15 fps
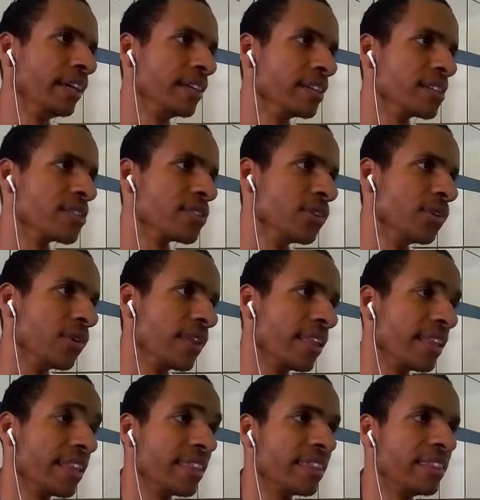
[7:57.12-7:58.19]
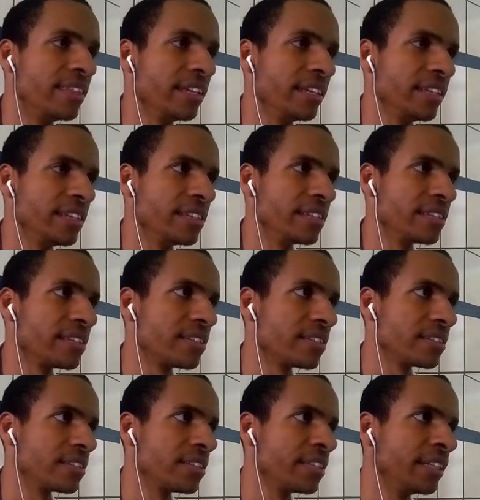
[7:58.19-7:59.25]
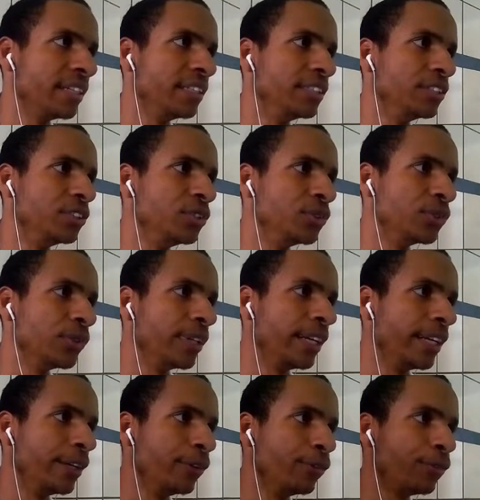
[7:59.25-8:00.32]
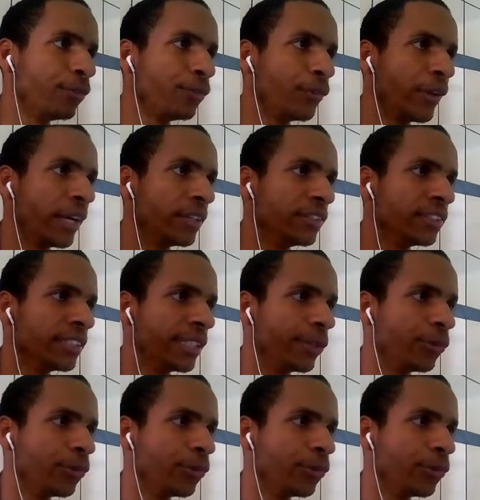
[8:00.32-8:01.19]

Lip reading: so this changed to if, else if,